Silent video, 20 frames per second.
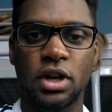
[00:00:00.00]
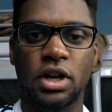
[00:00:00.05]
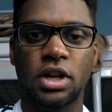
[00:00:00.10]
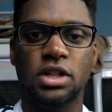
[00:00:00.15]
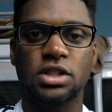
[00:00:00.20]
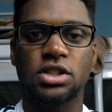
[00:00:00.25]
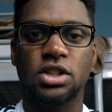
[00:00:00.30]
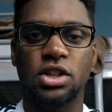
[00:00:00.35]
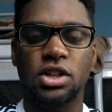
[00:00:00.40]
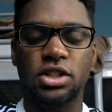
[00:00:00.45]

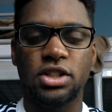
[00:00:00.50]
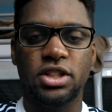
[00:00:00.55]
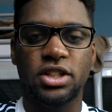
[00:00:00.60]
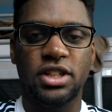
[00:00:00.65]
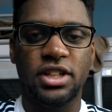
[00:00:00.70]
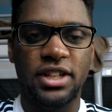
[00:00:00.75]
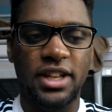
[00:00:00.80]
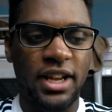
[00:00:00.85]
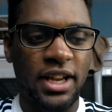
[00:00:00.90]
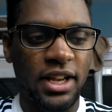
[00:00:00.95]
So other
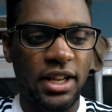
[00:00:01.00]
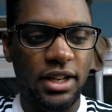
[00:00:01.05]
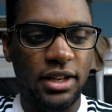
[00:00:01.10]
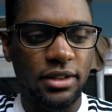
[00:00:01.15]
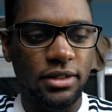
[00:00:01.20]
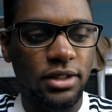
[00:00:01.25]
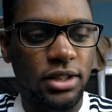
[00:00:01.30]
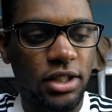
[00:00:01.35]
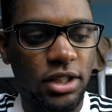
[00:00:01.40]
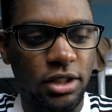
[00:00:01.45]
than that,
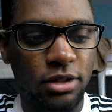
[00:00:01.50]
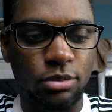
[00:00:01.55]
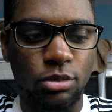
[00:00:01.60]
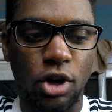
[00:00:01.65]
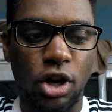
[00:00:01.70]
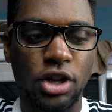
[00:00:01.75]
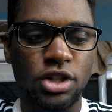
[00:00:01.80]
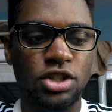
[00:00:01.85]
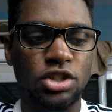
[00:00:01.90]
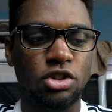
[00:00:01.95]

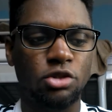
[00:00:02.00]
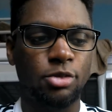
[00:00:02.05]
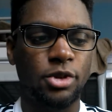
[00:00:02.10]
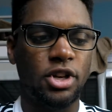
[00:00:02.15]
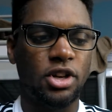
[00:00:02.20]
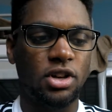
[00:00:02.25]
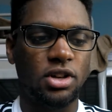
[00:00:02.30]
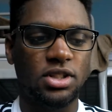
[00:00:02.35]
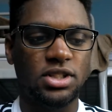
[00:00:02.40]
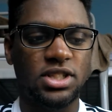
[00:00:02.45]
Arsenal
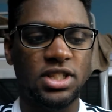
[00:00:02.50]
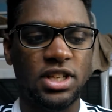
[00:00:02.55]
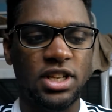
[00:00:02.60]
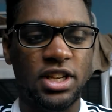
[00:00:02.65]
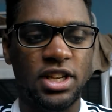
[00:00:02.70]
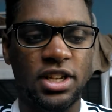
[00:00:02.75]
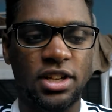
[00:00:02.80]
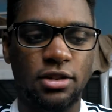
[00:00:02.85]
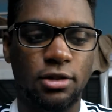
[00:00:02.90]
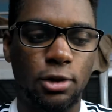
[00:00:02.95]
beat Hull
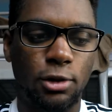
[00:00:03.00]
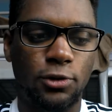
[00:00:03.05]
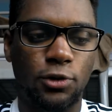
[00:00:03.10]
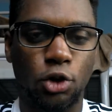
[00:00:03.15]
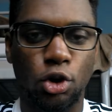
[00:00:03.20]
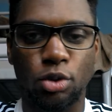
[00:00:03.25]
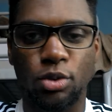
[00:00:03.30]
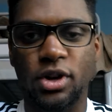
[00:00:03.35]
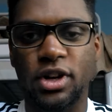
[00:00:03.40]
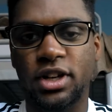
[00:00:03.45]
City on
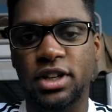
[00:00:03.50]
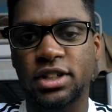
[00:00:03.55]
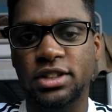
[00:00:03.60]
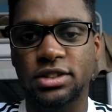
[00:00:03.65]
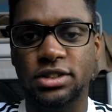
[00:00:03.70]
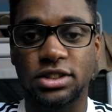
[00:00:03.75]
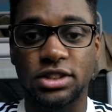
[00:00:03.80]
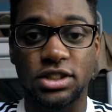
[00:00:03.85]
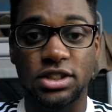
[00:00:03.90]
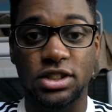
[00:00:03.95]
4-1.
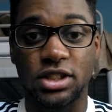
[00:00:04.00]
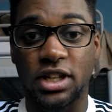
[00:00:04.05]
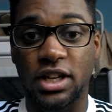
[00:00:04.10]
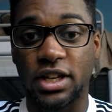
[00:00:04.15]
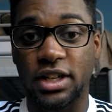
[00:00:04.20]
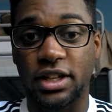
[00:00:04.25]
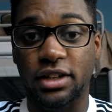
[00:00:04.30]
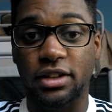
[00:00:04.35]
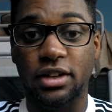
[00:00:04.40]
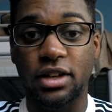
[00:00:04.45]
There's
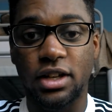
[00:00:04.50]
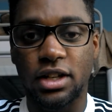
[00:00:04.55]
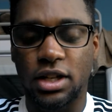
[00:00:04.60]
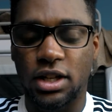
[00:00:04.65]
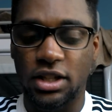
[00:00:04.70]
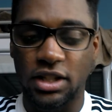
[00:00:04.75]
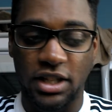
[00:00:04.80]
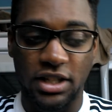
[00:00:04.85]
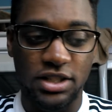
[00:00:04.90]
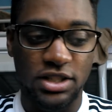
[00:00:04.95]
not
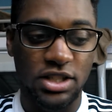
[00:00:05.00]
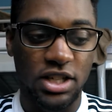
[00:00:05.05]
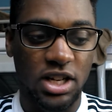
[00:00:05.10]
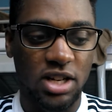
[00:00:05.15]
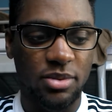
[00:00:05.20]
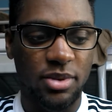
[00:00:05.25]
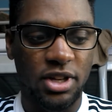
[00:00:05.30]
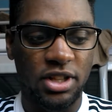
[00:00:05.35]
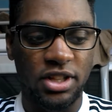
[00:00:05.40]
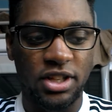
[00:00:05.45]
a lot to talk
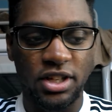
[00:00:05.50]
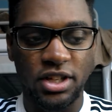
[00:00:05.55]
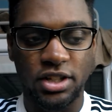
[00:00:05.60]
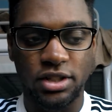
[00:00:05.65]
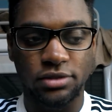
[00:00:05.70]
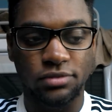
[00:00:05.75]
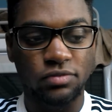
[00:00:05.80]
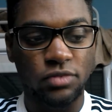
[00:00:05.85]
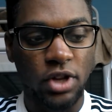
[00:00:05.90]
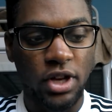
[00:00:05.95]
about there.
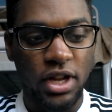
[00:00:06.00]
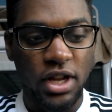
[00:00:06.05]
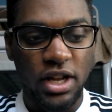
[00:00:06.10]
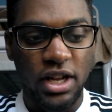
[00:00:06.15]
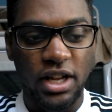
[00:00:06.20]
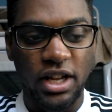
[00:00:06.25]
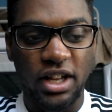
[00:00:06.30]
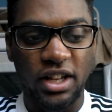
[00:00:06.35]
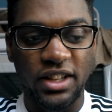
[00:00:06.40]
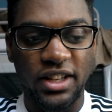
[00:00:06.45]

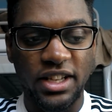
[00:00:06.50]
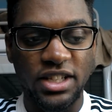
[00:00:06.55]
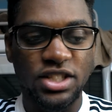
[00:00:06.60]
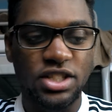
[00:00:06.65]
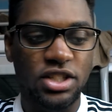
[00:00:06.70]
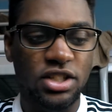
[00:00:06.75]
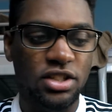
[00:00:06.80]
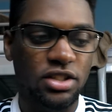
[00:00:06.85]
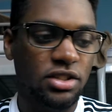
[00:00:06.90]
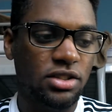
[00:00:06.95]

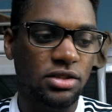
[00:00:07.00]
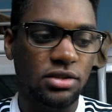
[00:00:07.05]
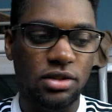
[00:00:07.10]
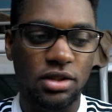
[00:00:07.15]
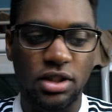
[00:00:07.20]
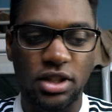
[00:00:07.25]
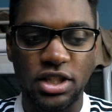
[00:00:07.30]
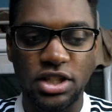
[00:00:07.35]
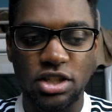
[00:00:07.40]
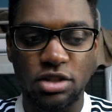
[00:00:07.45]
Leicester
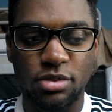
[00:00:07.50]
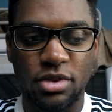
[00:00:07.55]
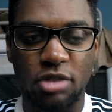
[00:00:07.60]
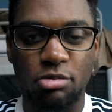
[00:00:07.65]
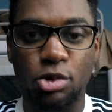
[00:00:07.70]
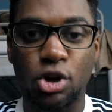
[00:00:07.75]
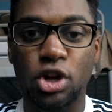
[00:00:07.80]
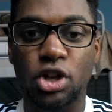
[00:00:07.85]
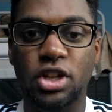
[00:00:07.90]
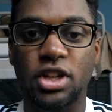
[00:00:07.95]
beat
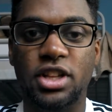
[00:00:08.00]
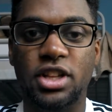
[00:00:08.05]
Burnley